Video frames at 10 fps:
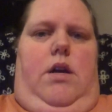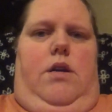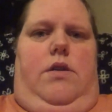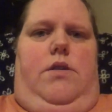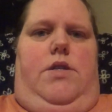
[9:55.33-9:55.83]

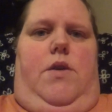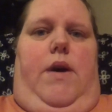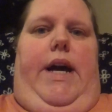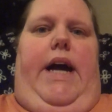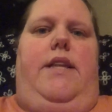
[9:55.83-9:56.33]
So
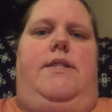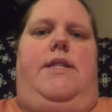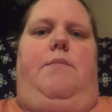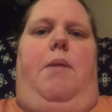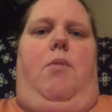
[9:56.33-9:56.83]
I hadn't
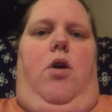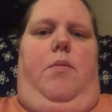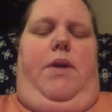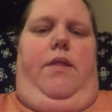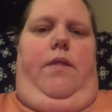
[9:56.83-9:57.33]
seen my mom
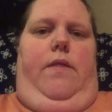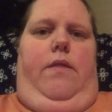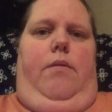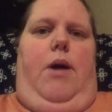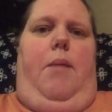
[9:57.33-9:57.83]
in
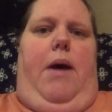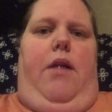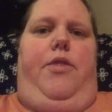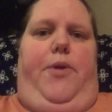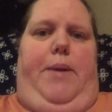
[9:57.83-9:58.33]

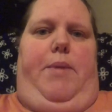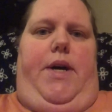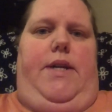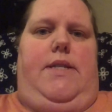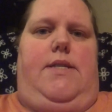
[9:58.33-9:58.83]
about 3
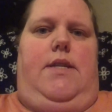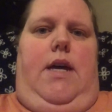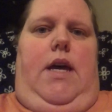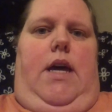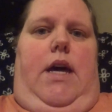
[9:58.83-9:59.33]
months.
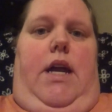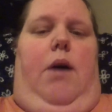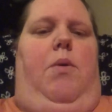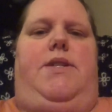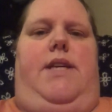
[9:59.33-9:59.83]
And I
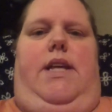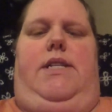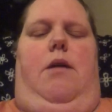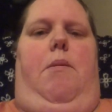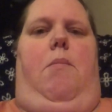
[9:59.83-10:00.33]
wasn't going to
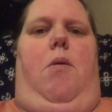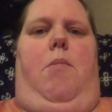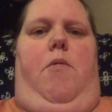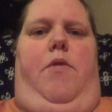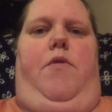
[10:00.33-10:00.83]
tell my mom
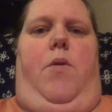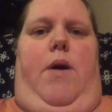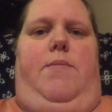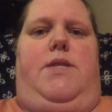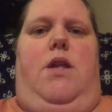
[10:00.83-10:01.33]
over the phone. I
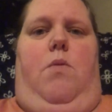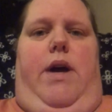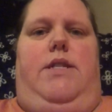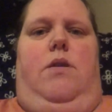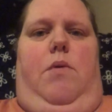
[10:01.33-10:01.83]
was going to
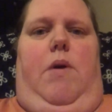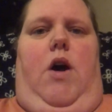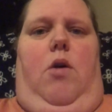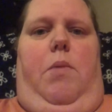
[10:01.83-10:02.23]
wait till we went home at